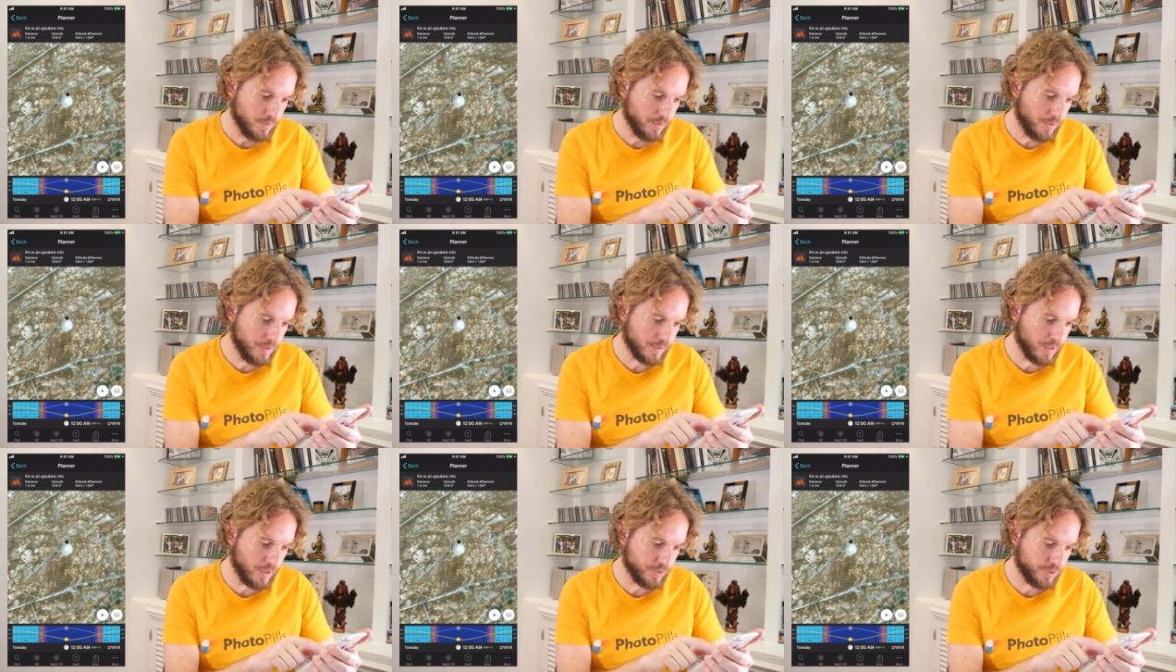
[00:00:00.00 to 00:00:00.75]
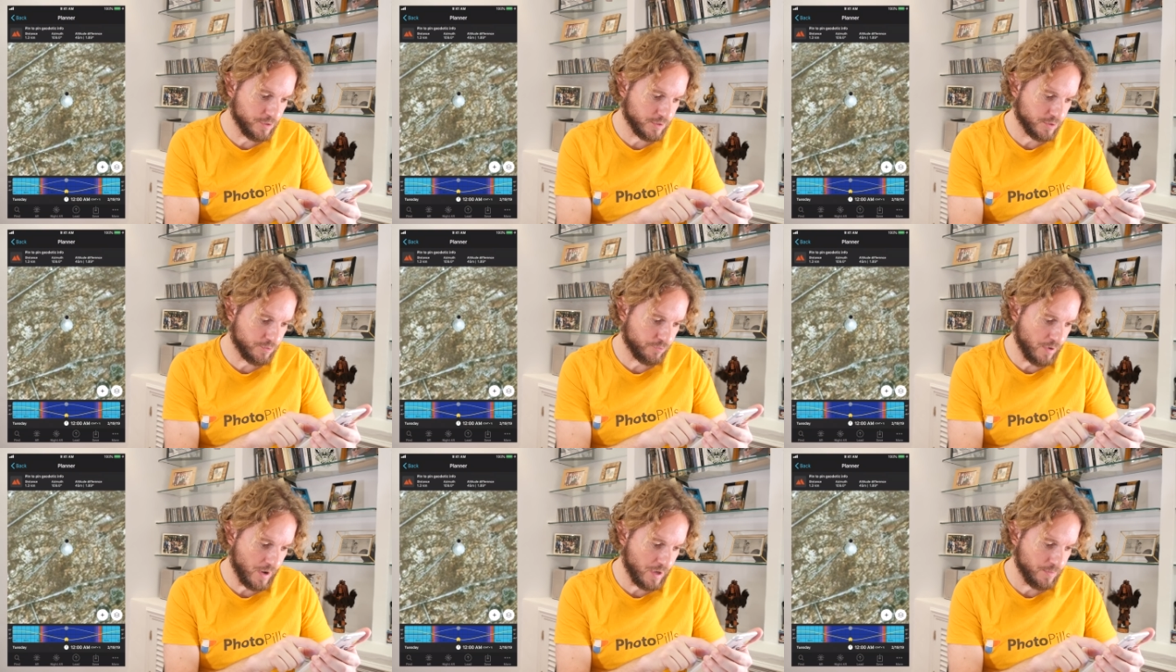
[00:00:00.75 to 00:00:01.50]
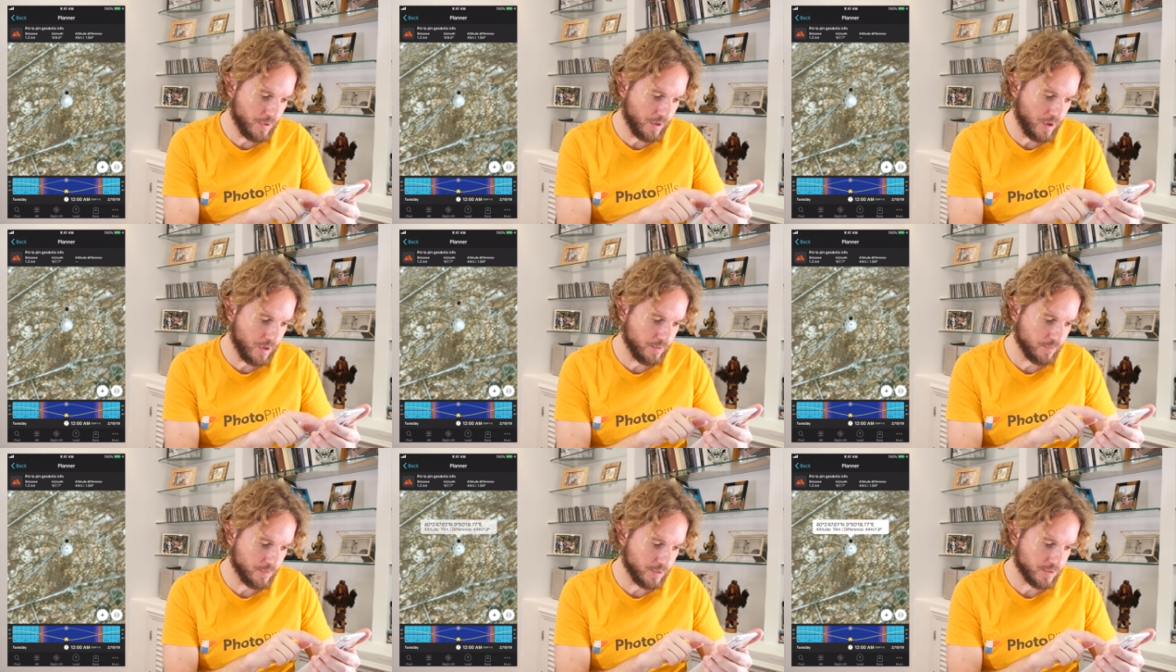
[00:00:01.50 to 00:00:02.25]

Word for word: In this case, just right behind the